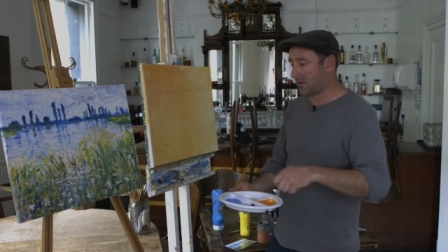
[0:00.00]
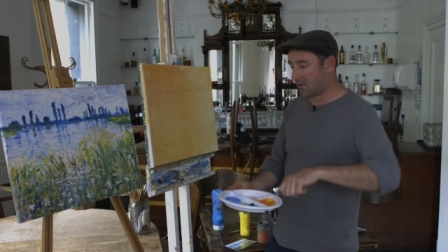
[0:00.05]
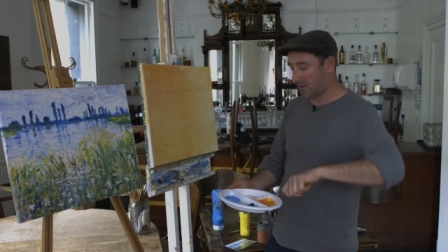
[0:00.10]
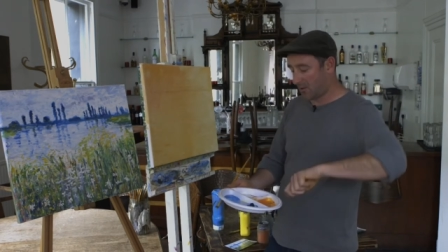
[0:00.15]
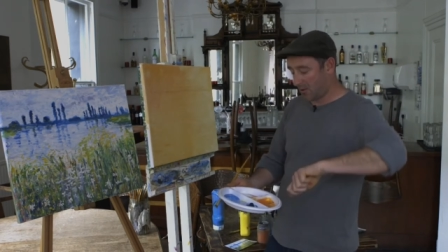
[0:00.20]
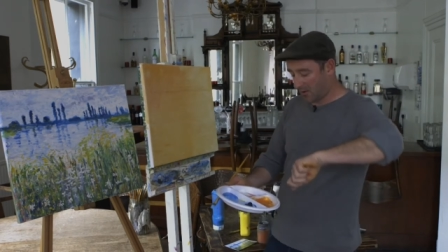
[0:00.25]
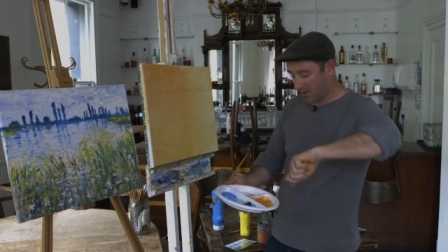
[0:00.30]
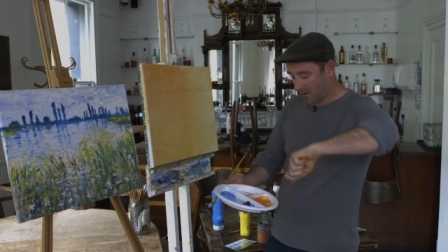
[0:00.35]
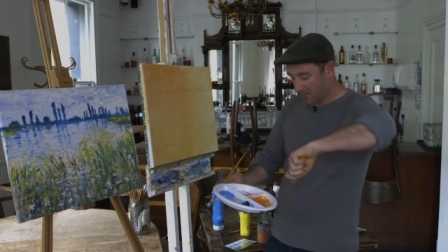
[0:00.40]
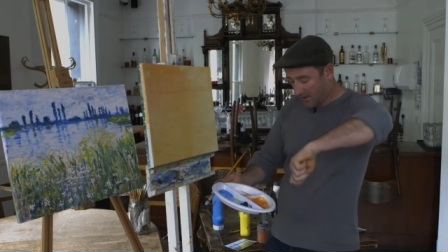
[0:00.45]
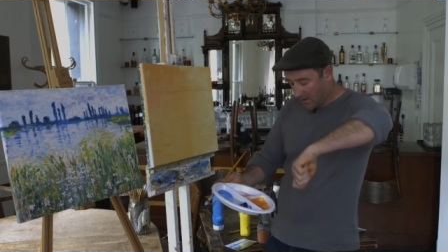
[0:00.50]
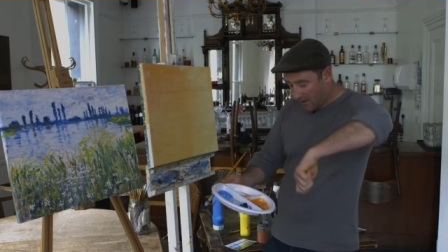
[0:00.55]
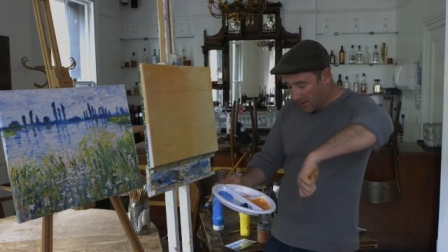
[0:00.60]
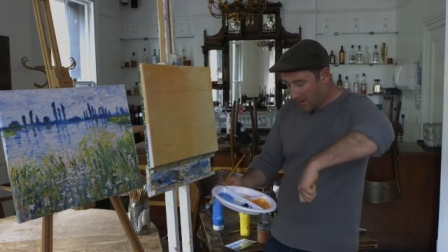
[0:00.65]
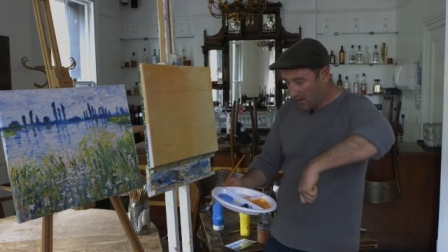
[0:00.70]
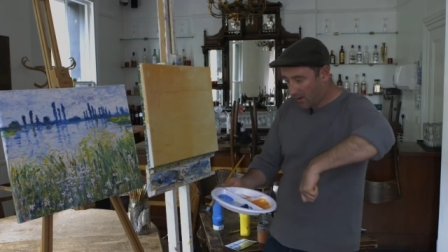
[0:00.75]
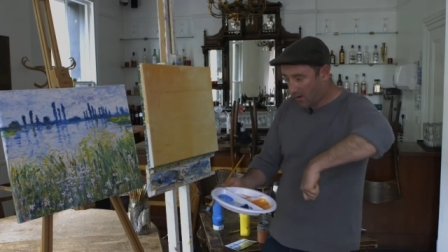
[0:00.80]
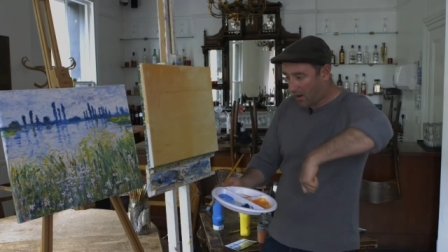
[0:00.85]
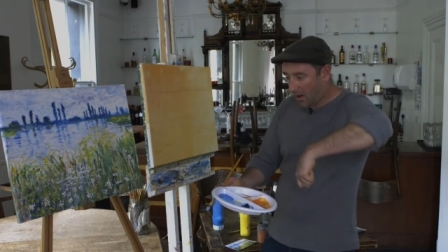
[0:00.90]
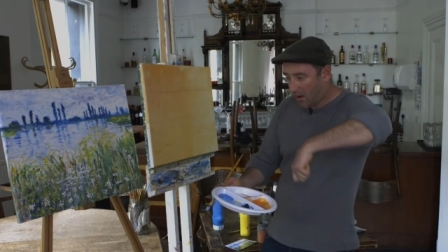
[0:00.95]
So we're going to be
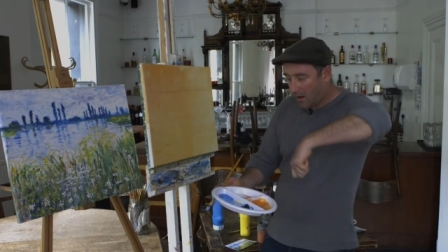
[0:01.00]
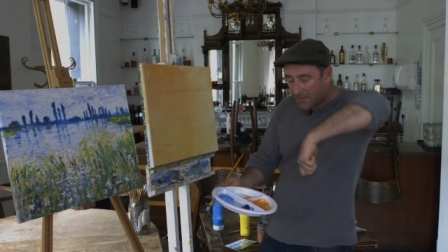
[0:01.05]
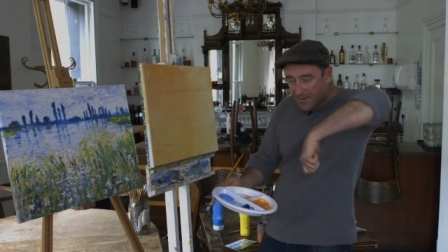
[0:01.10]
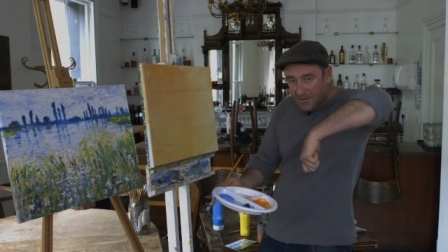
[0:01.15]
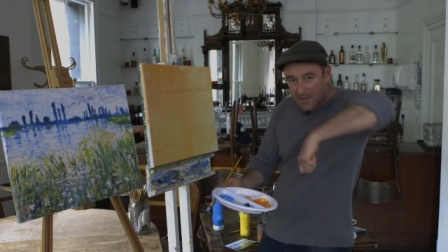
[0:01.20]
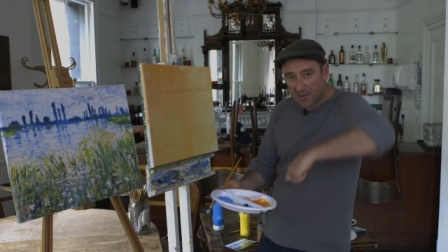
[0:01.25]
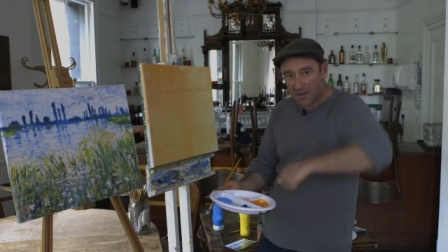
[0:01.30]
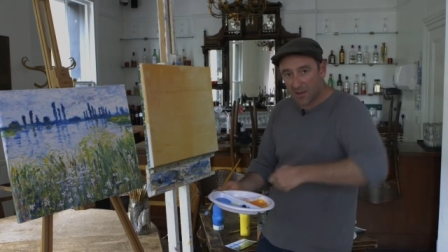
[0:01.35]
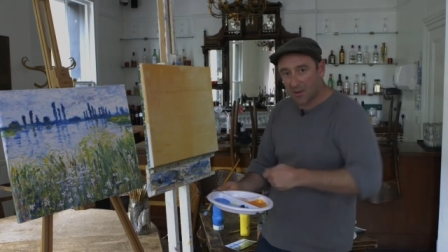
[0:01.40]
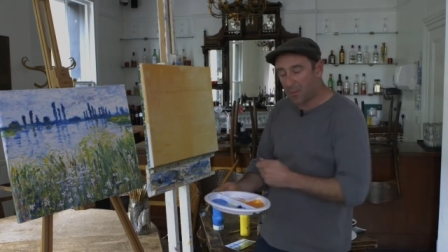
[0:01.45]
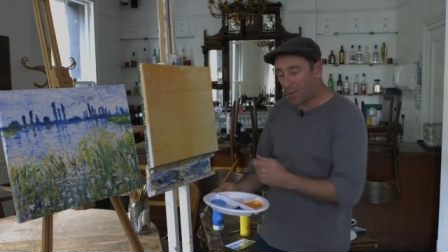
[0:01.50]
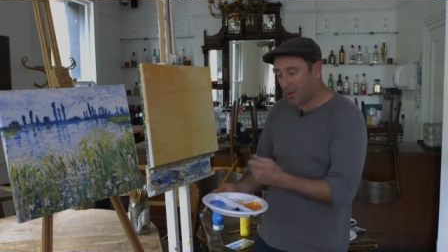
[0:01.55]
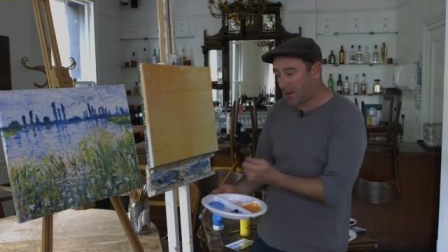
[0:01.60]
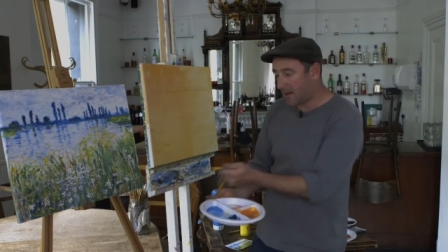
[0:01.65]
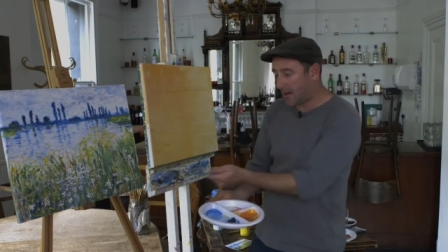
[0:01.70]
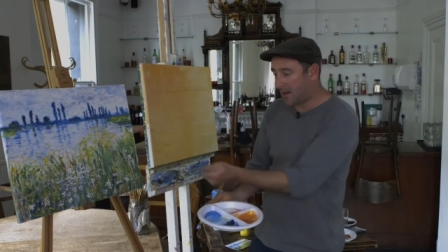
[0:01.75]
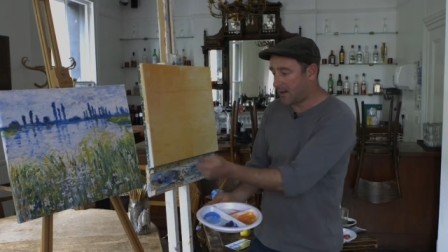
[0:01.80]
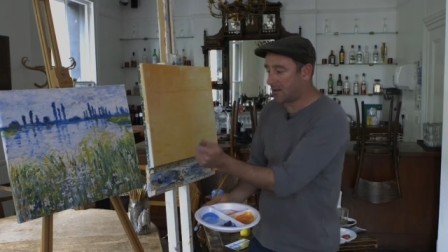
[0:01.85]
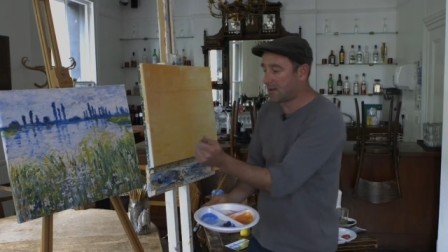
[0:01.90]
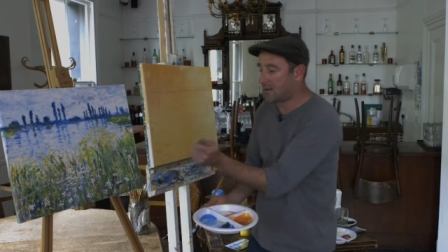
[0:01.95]
like half scooping
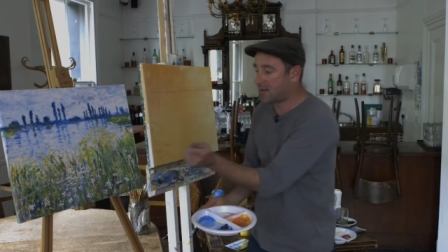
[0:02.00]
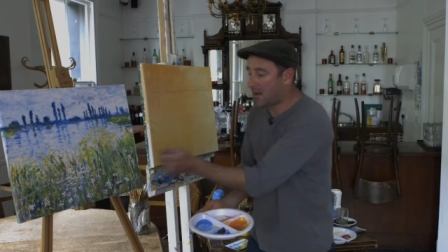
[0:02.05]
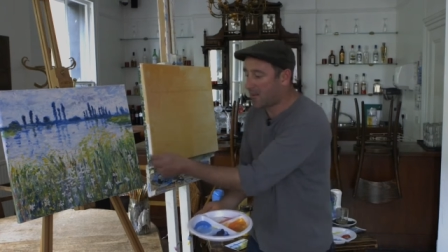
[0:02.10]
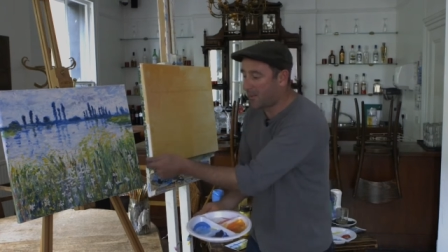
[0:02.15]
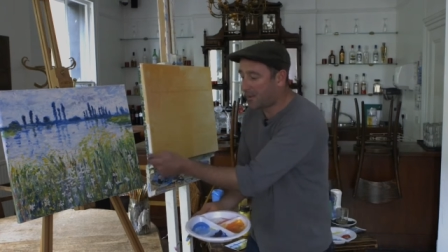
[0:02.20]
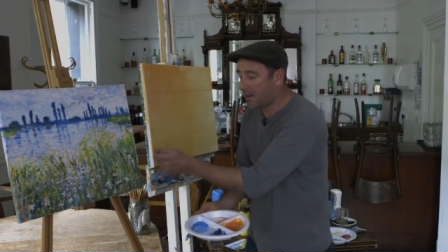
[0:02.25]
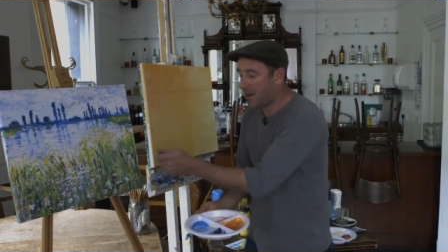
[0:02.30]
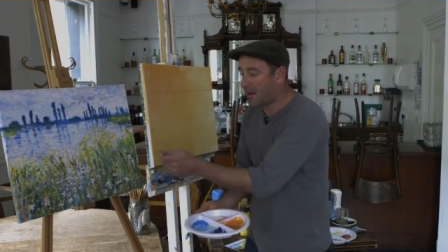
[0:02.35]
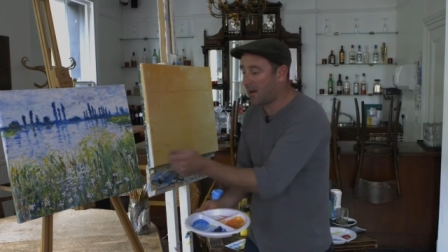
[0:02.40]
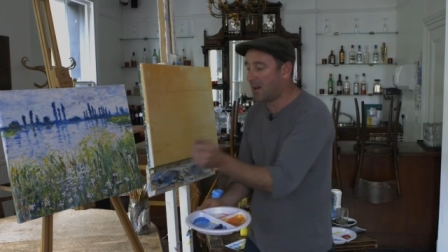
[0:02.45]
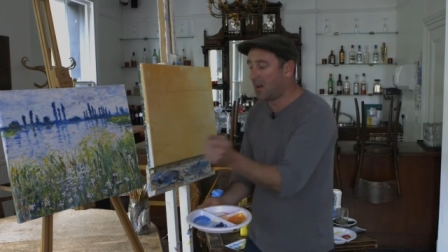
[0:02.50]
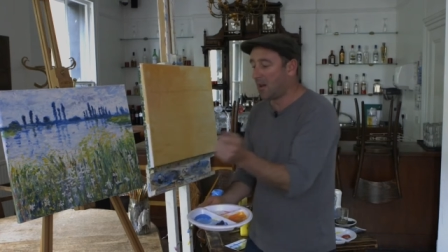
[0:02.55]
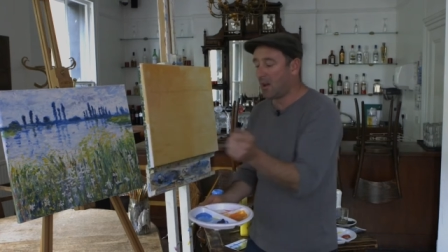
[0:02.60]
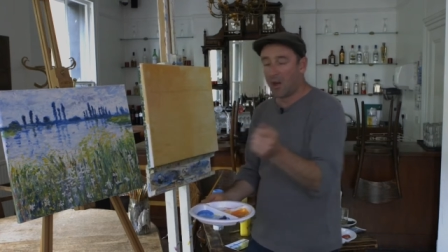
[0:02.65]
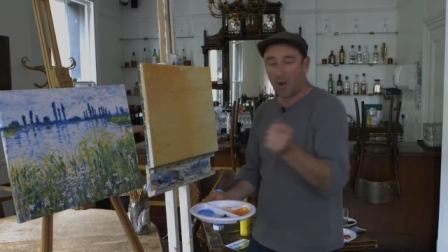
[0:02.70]
it in and dabbing it.